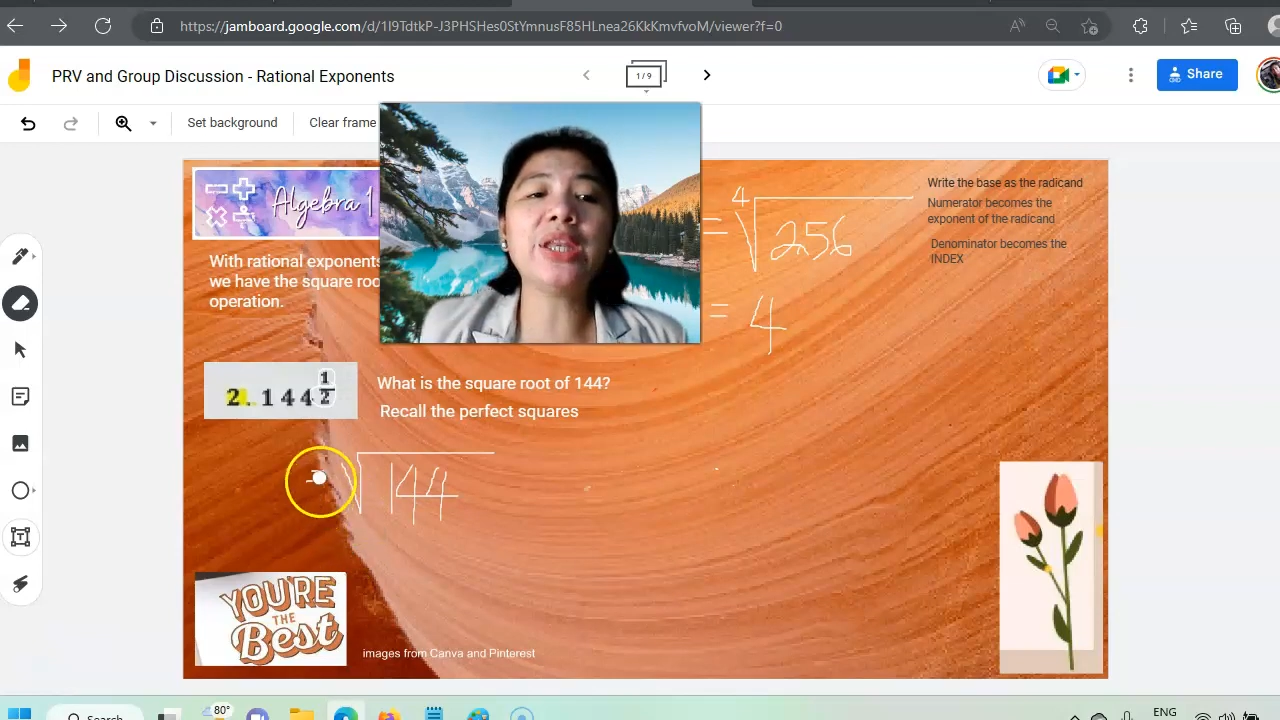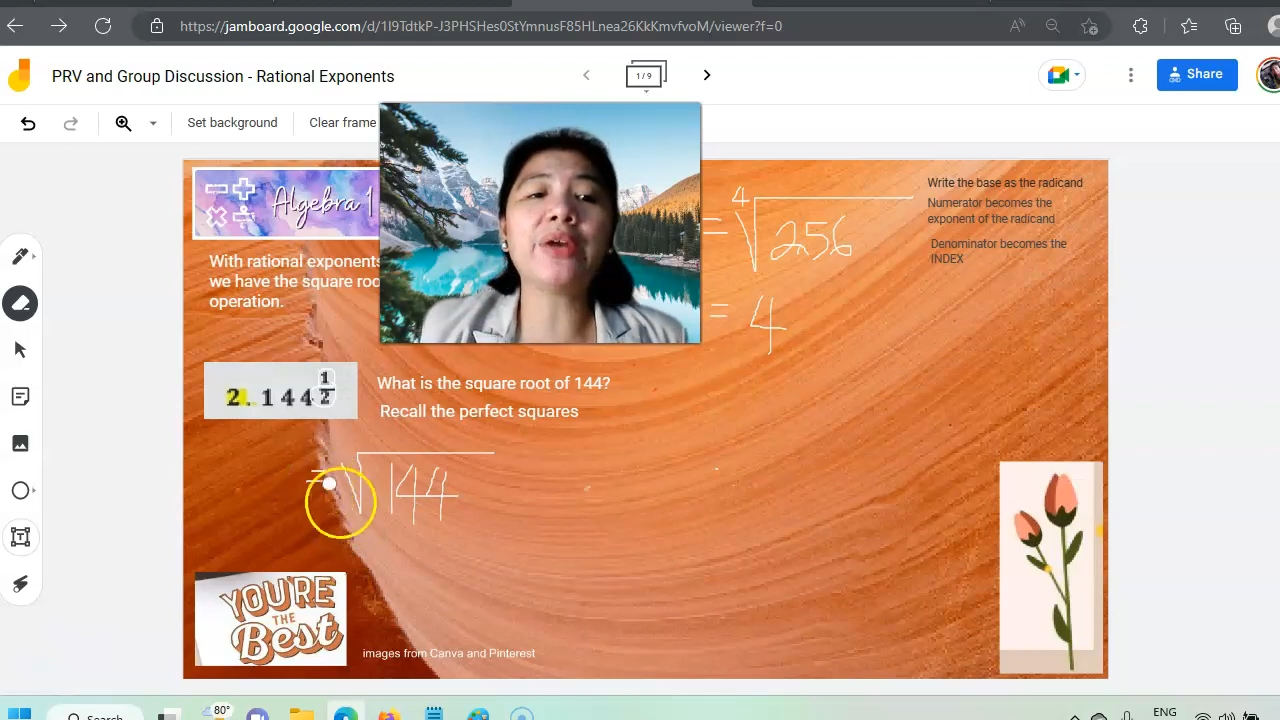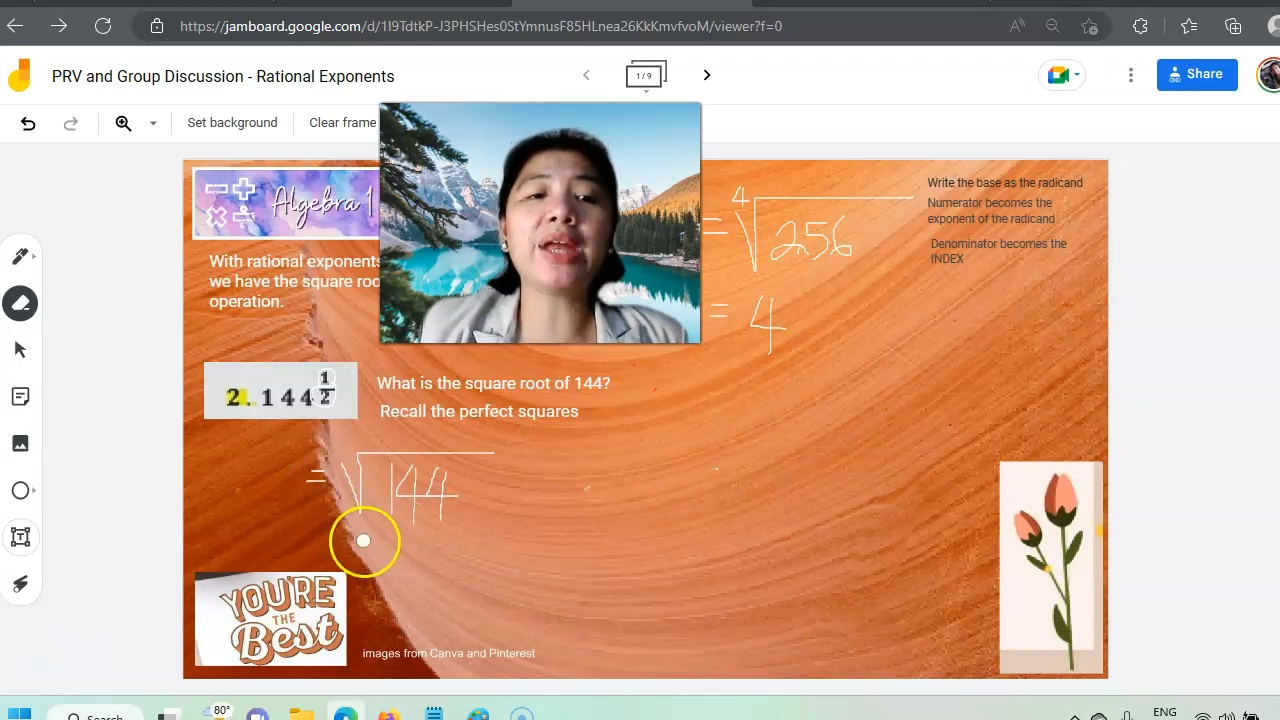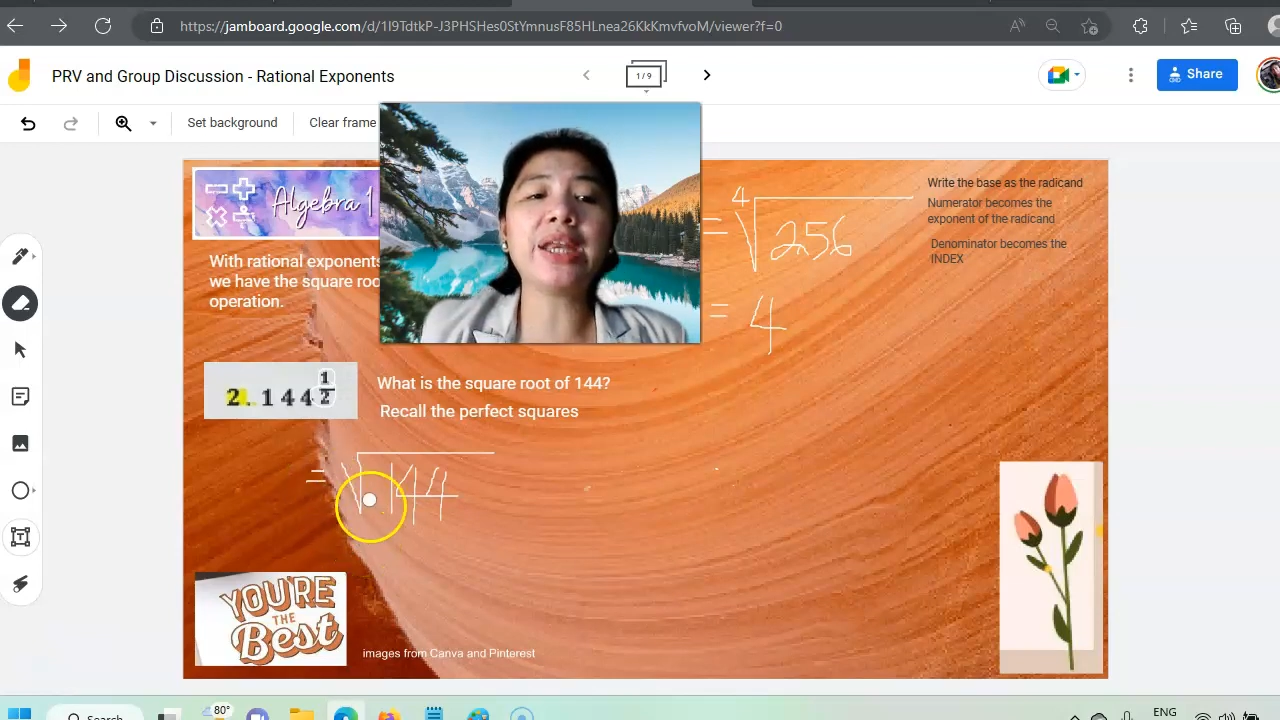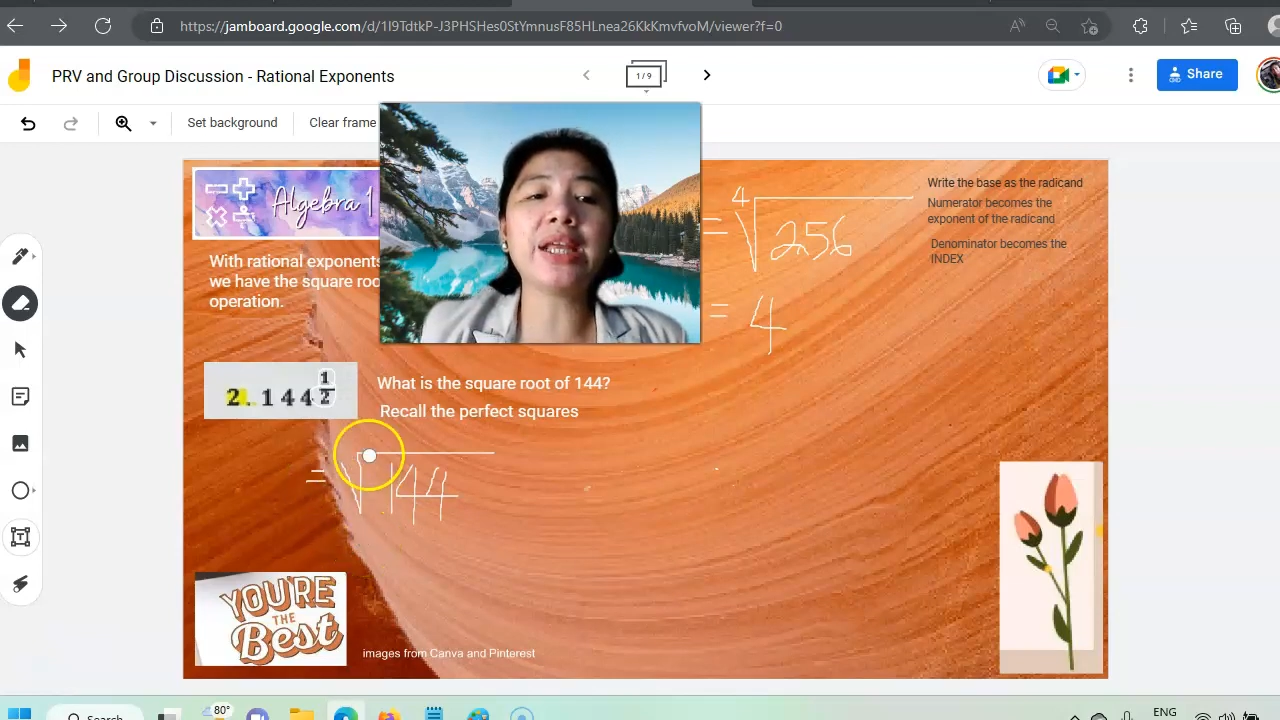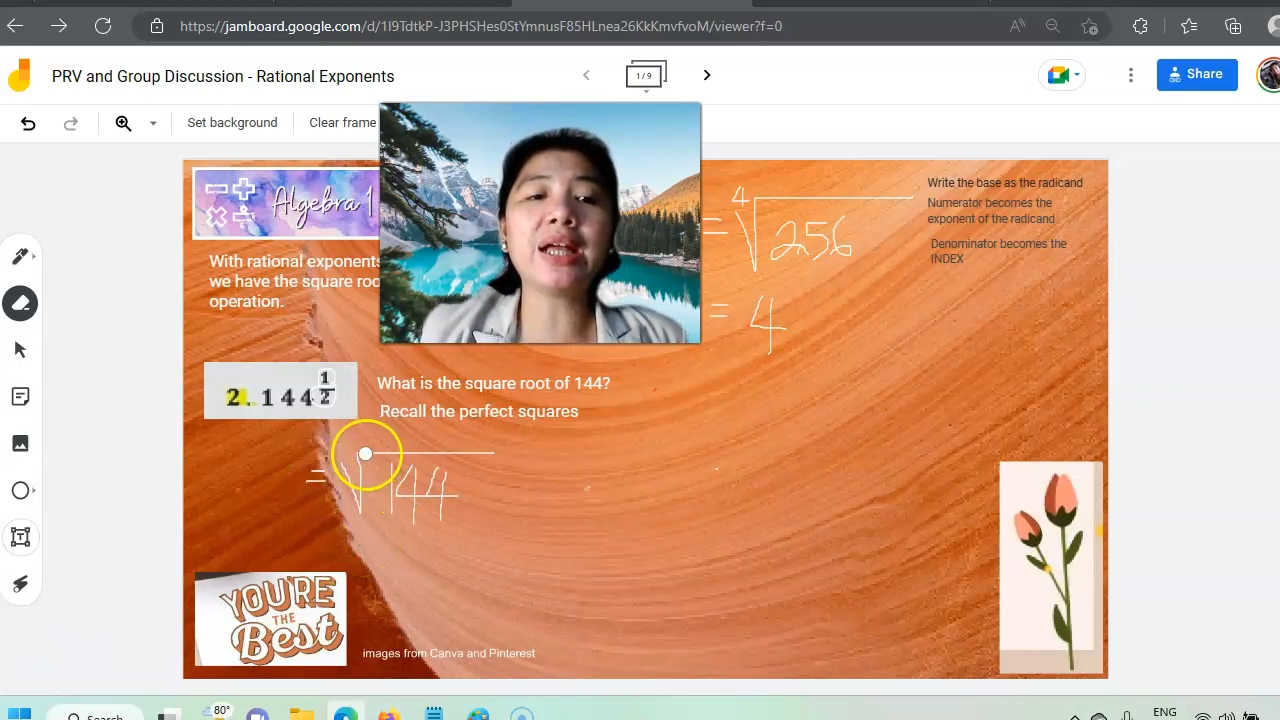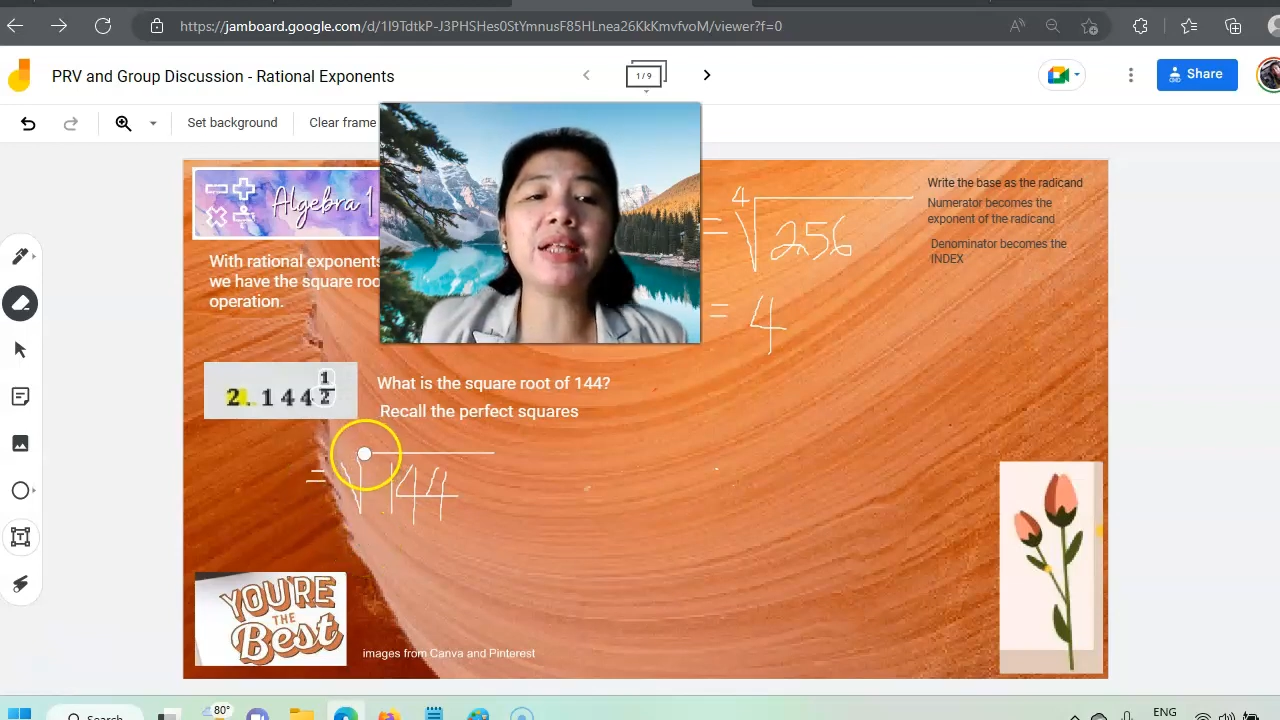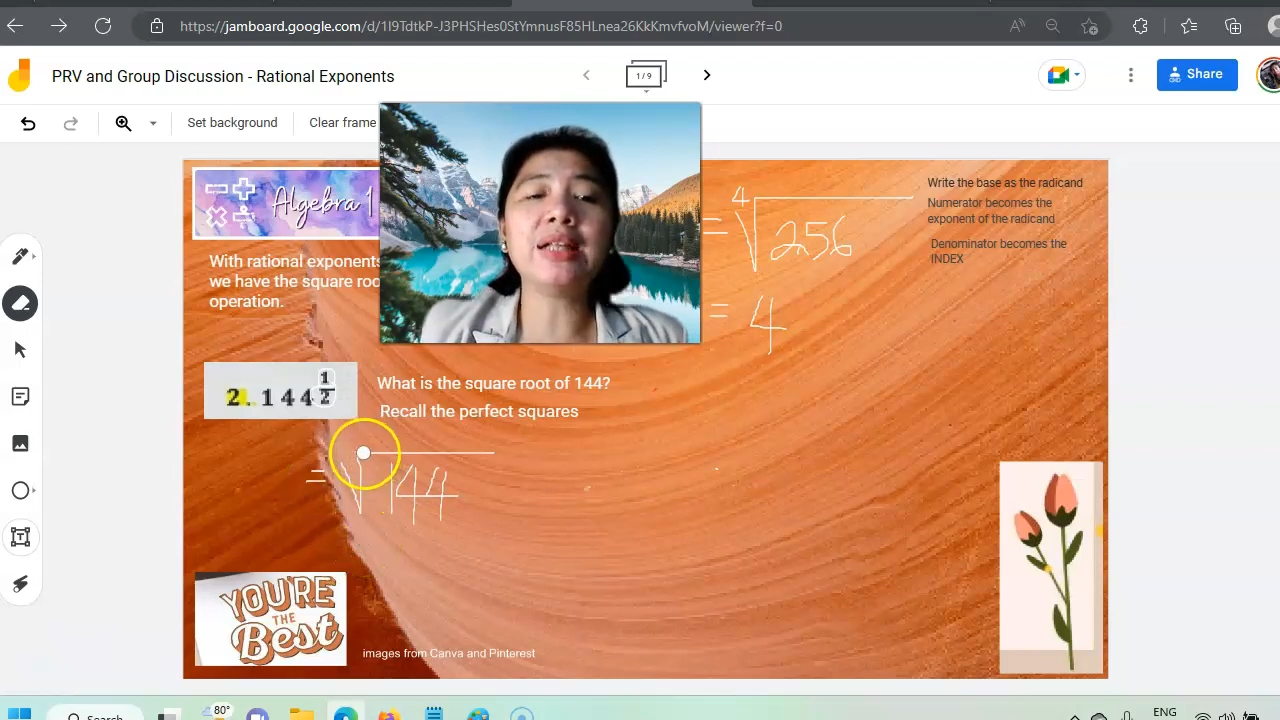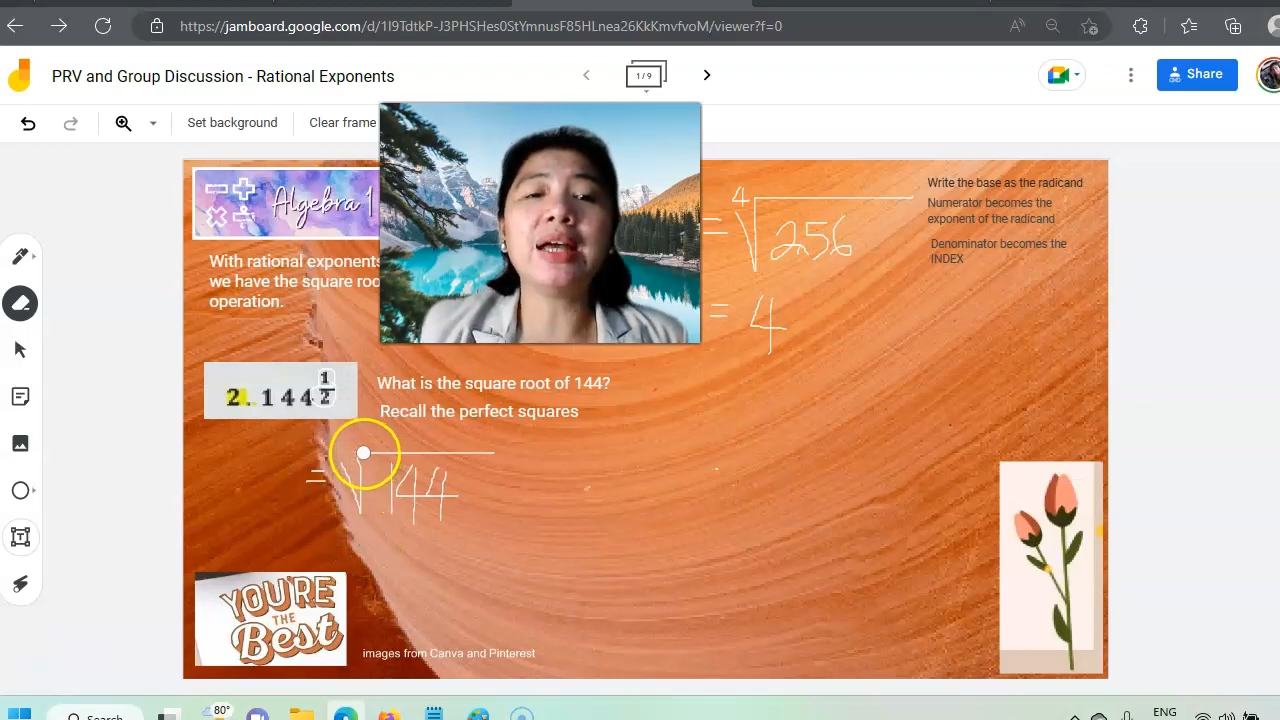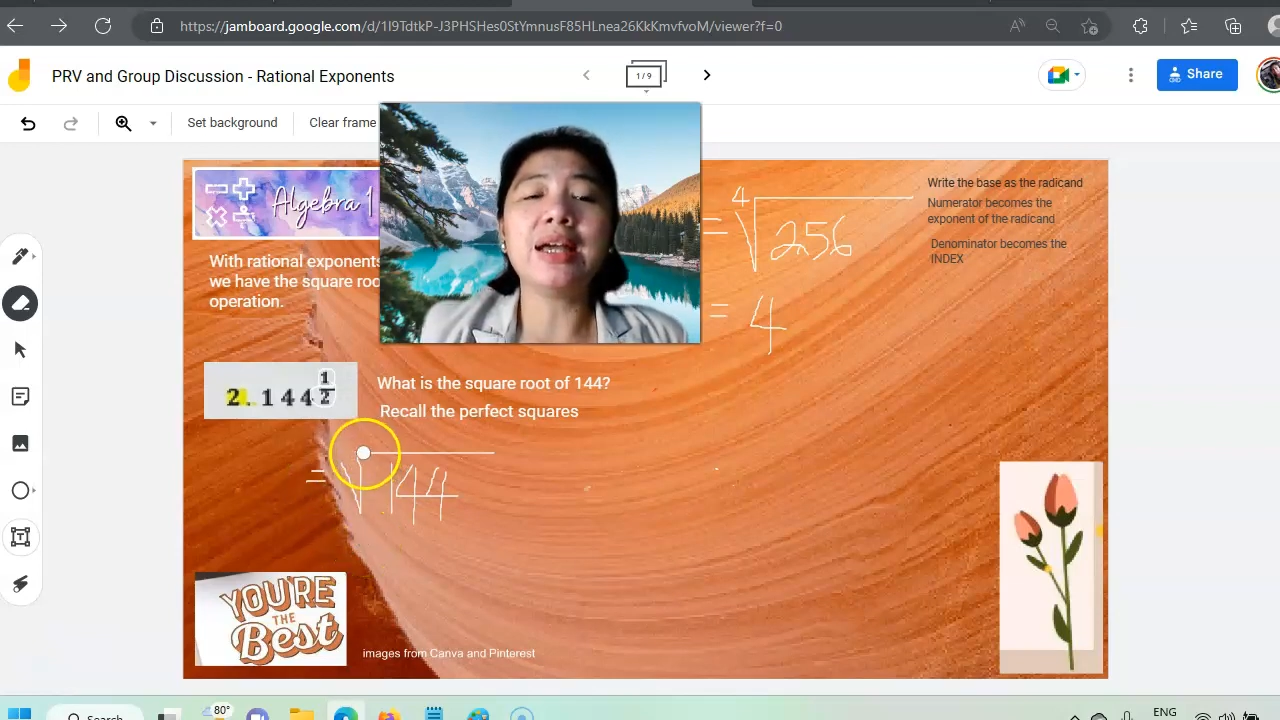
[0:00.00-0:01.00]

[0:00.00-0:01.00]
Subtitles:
the radical